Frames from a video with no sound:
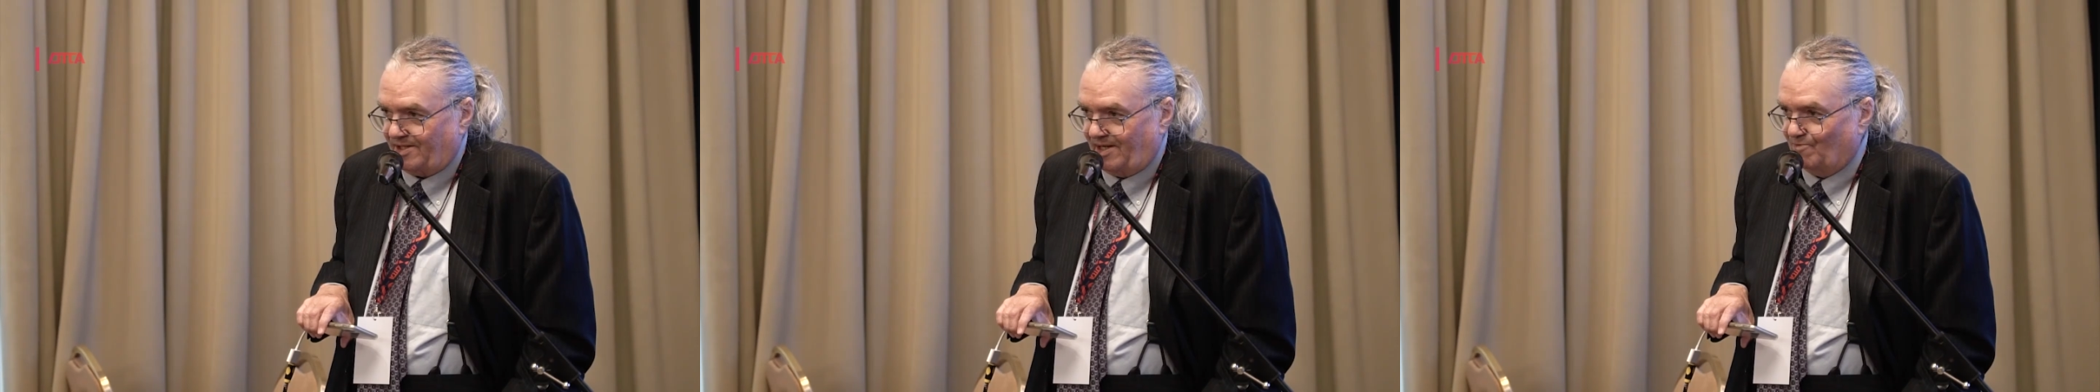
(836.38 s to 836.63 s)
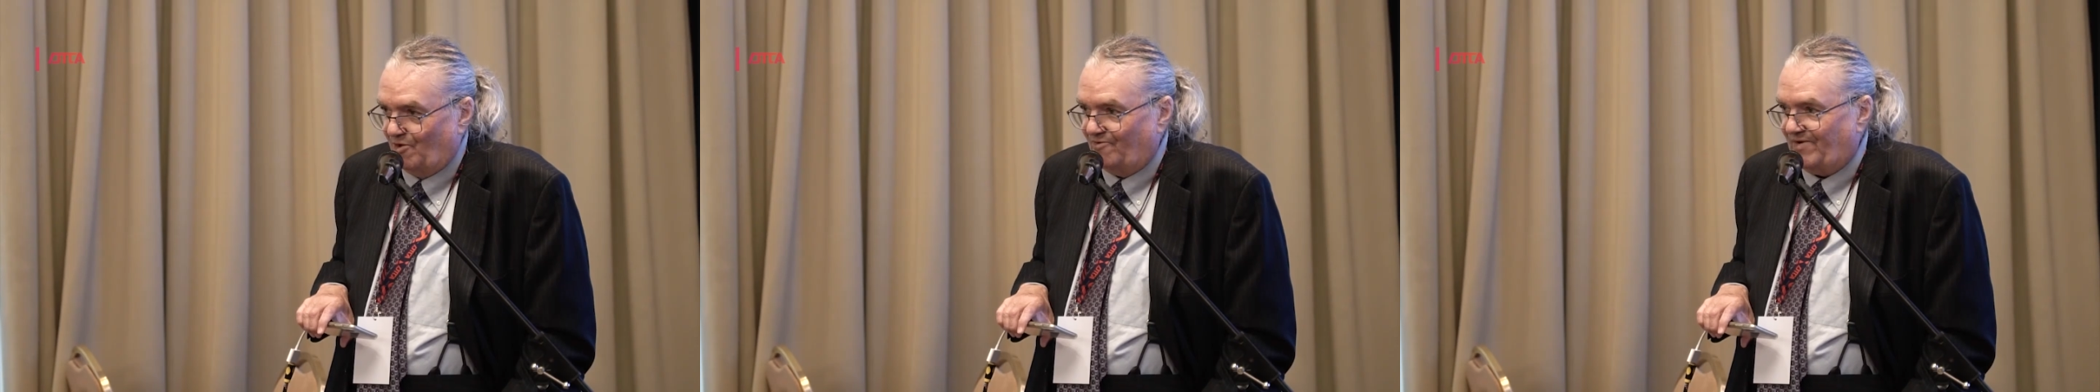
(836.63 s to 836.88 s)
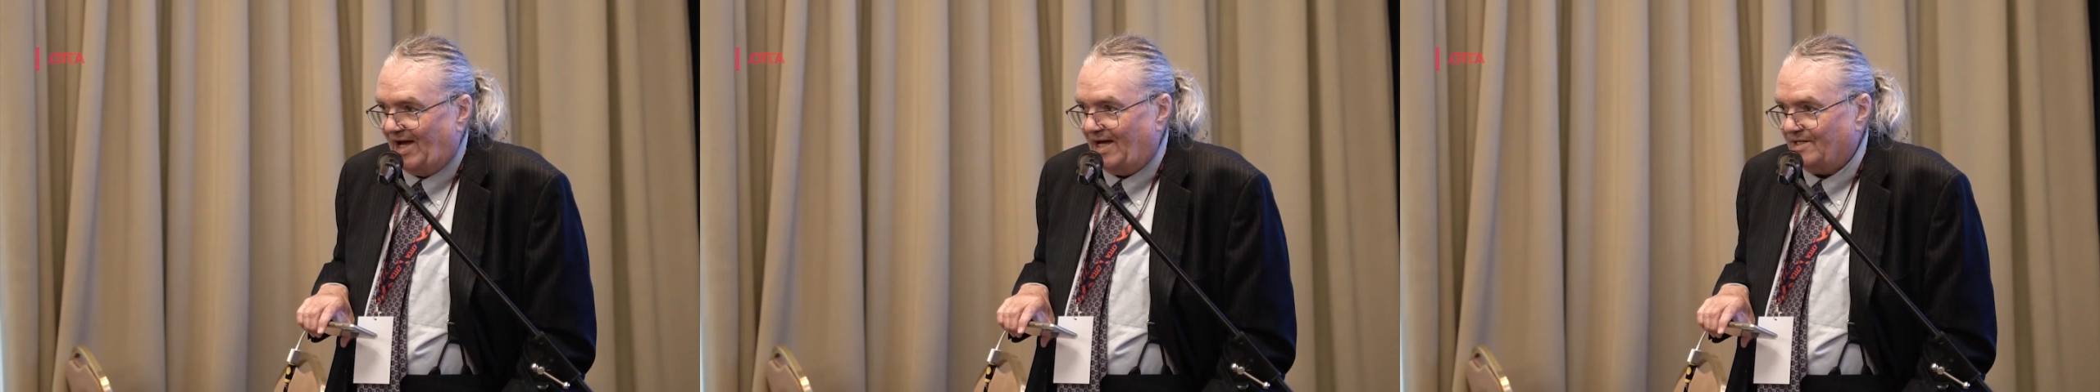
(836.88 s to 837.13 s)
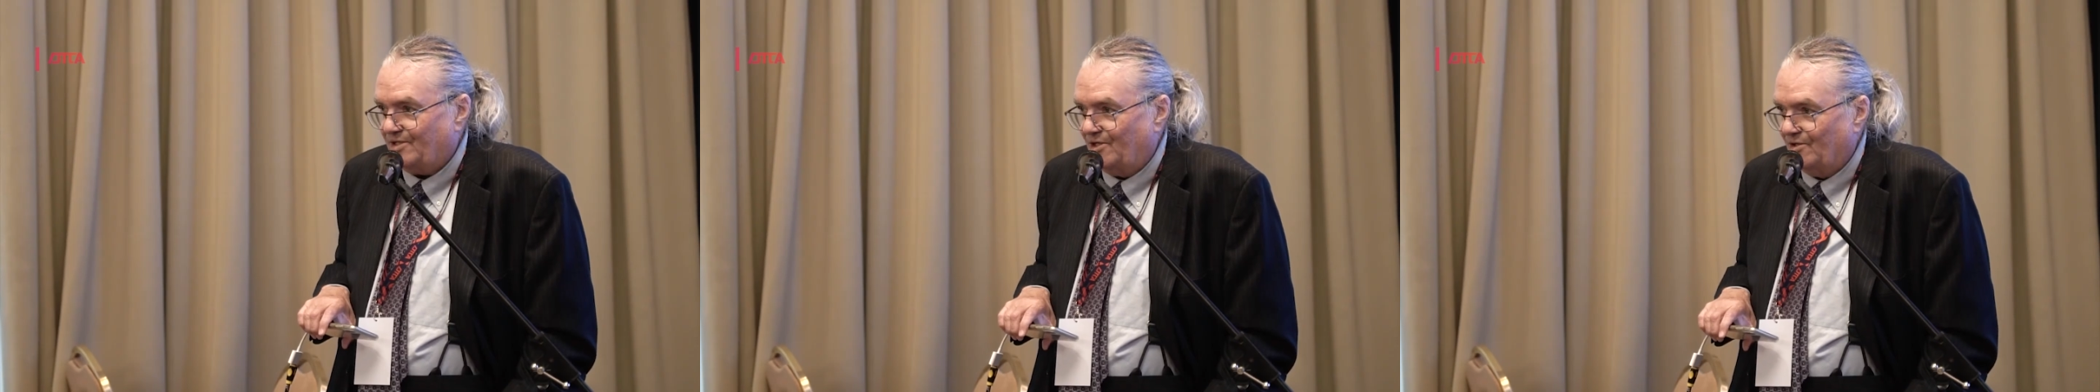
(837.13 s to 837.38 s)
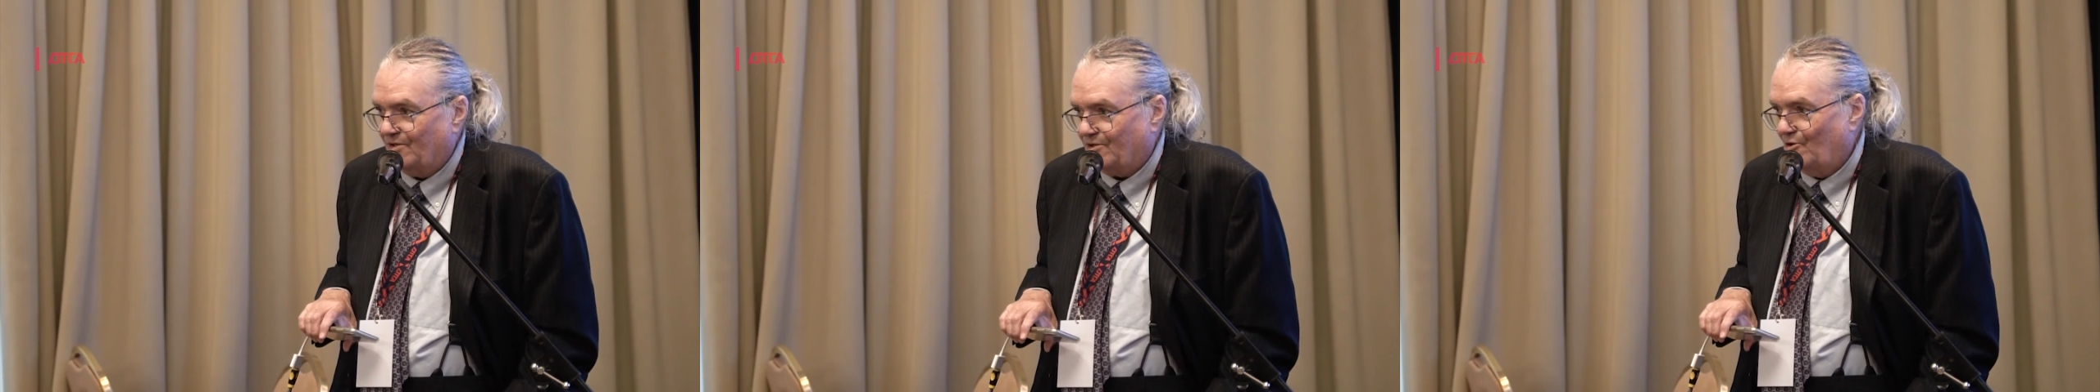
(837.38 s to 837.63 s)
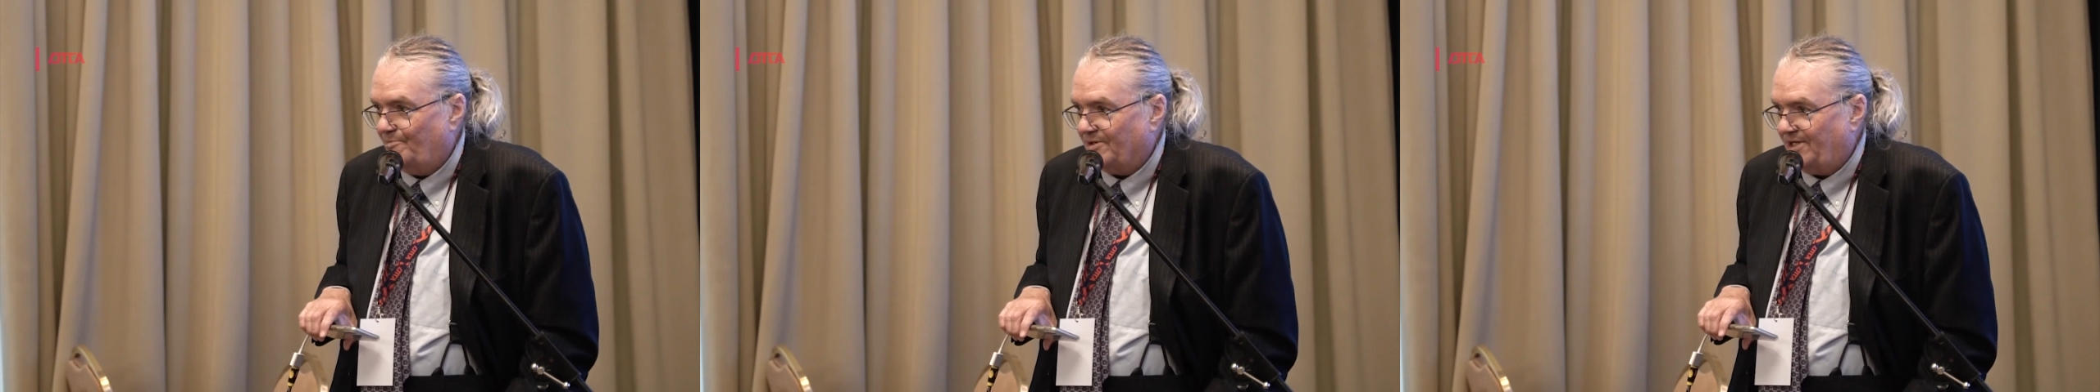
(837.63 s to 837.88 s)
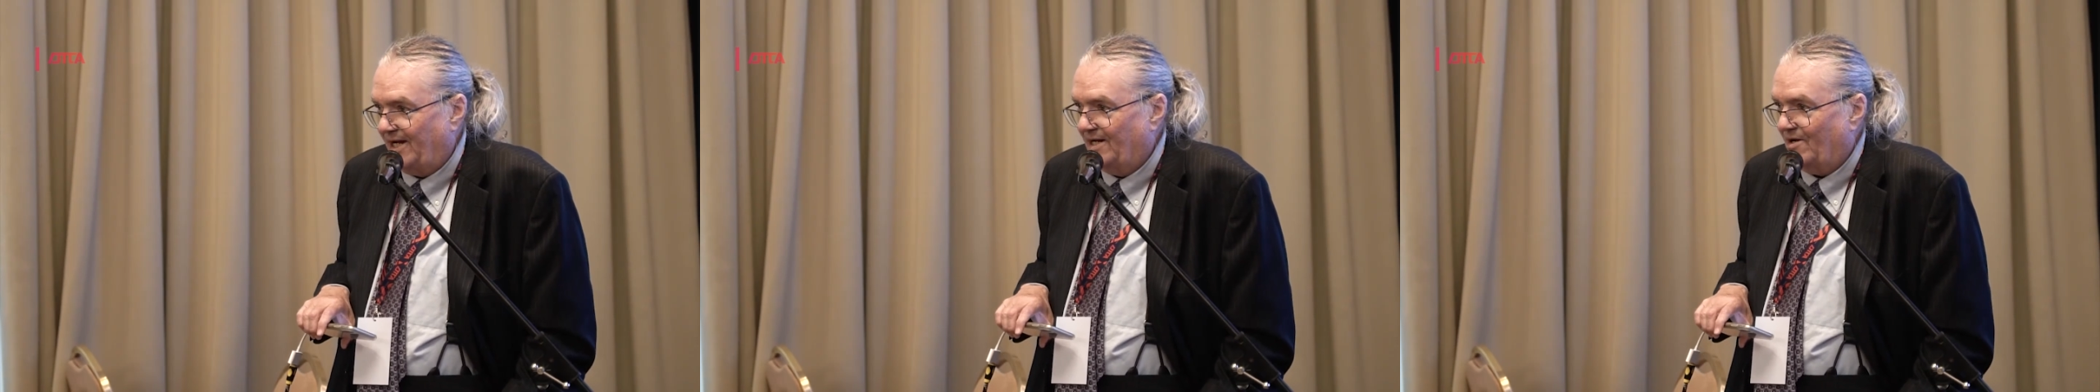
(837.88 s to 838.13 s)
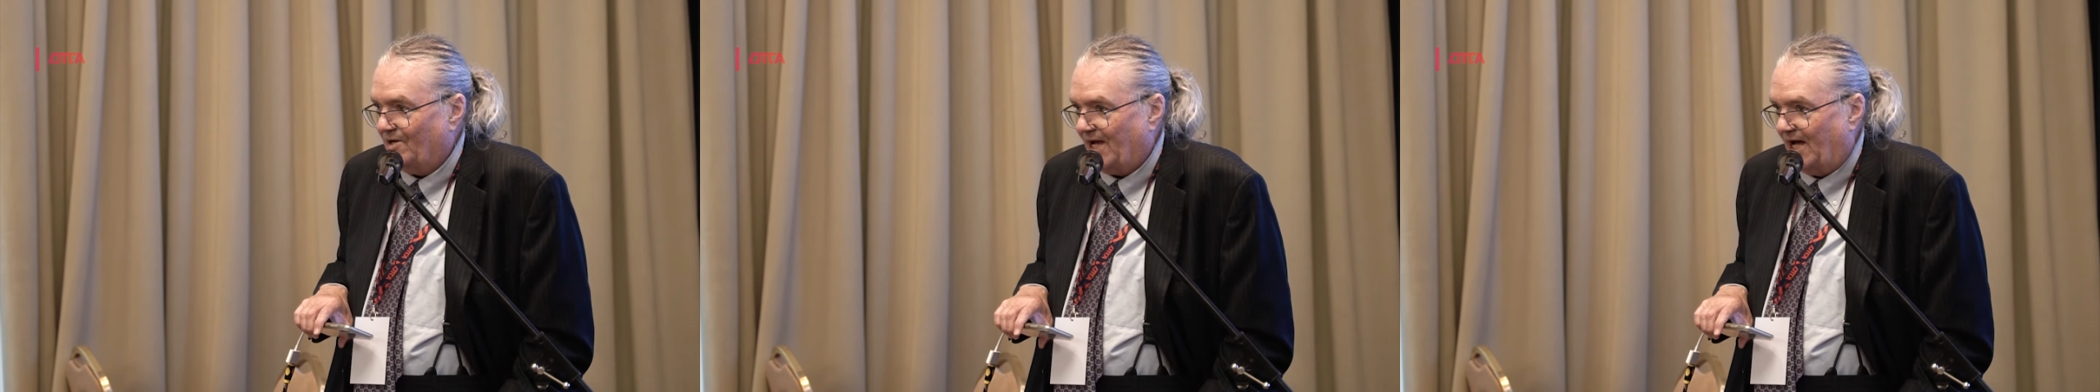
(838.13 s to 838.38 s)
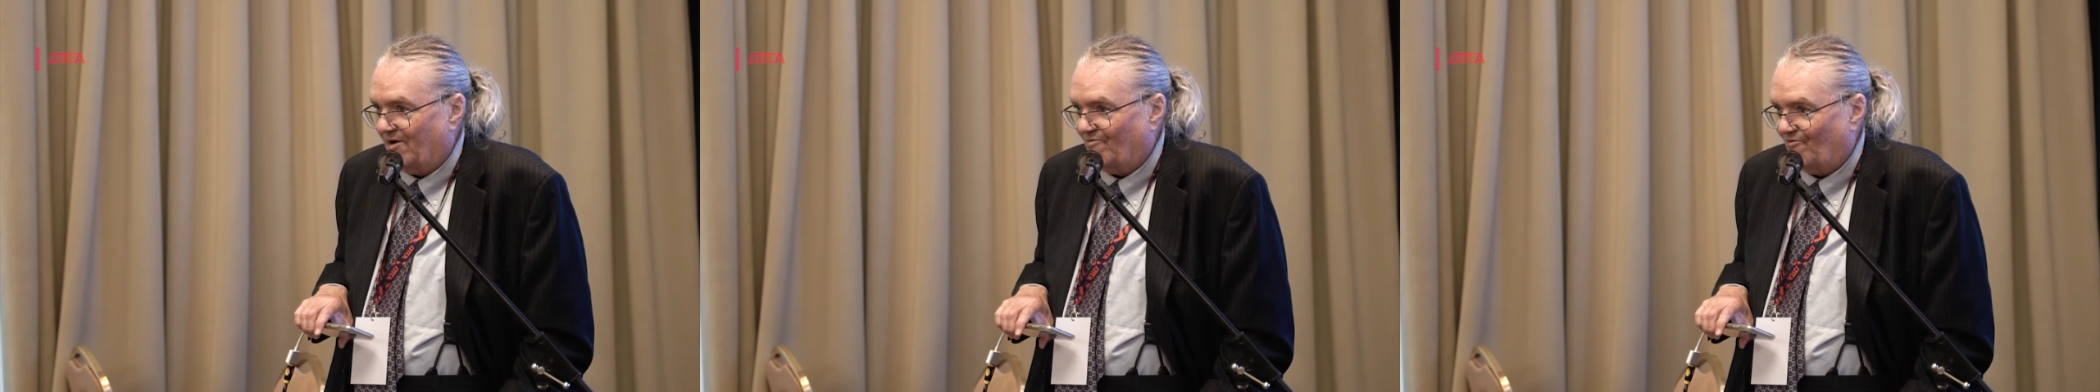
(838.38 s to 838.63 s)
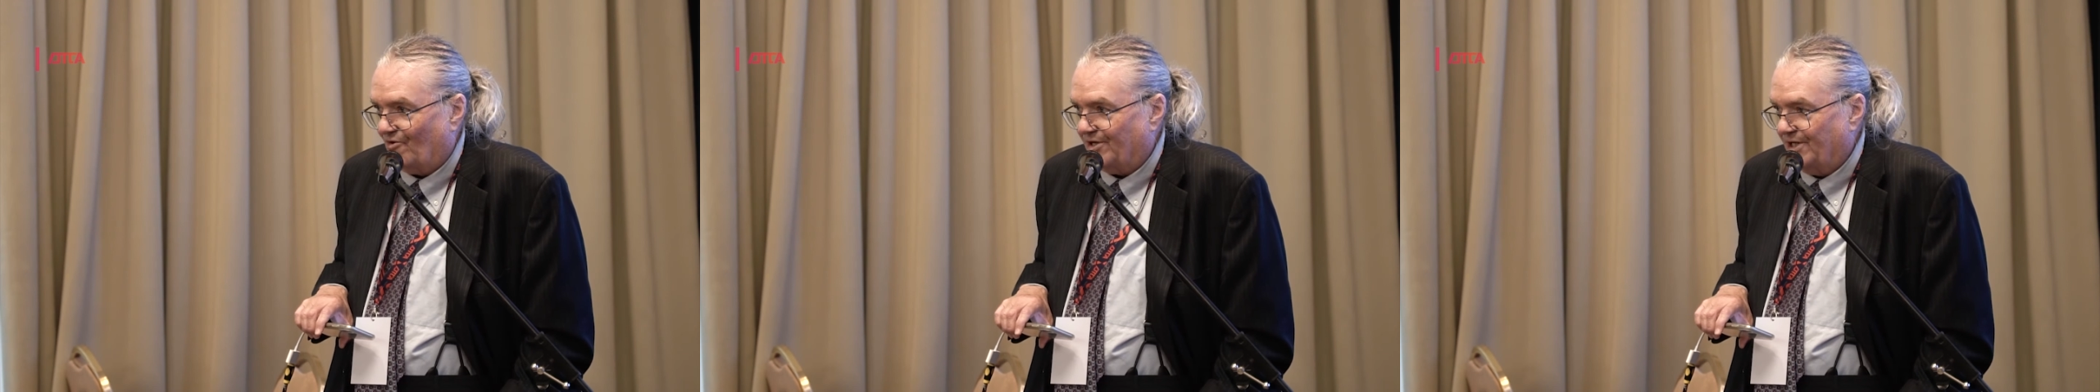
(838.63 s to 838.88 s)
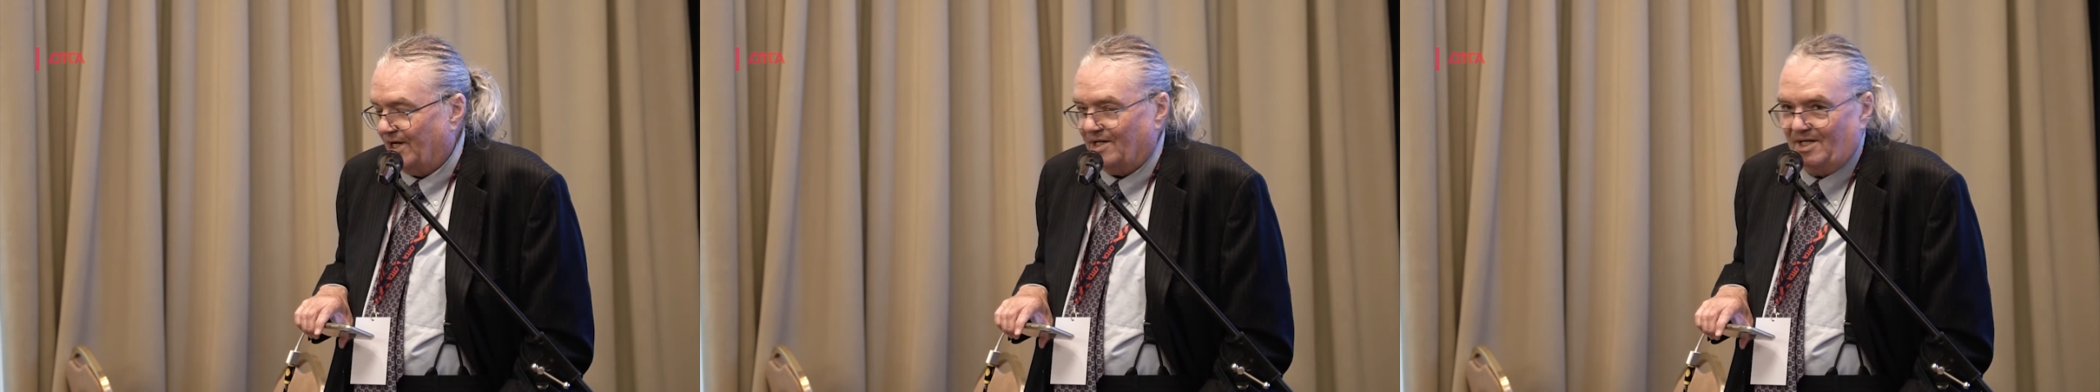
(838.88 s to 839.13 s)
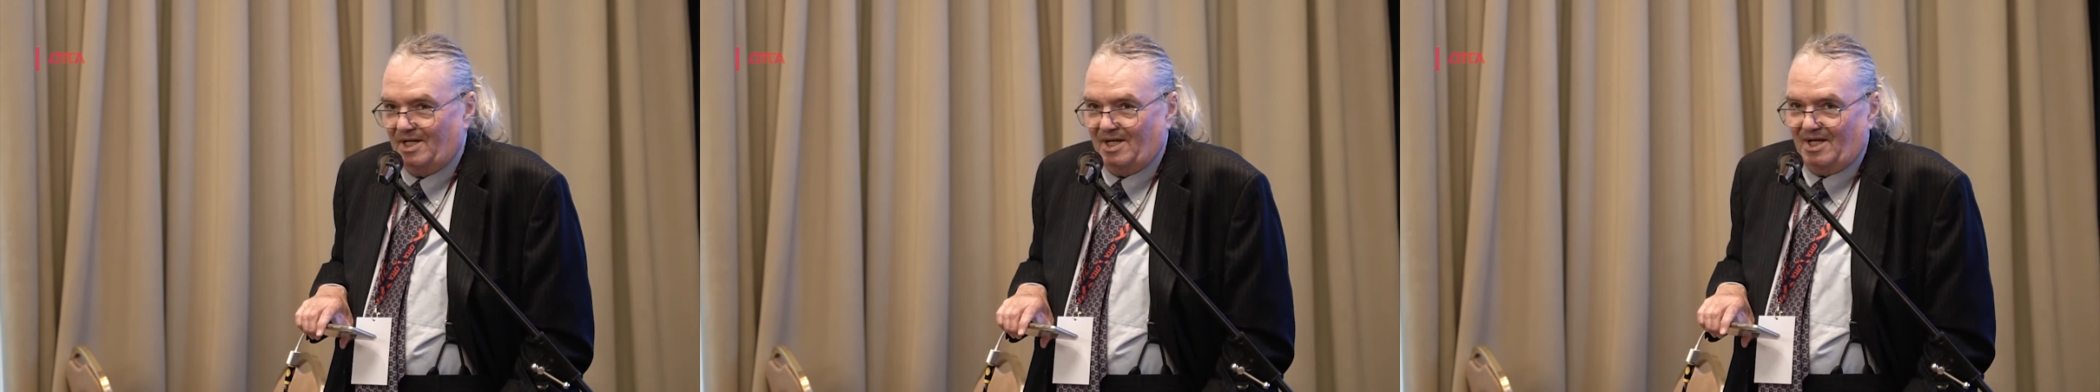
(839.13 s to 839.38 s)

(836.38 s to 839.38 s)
They moved out to Cupertino, California,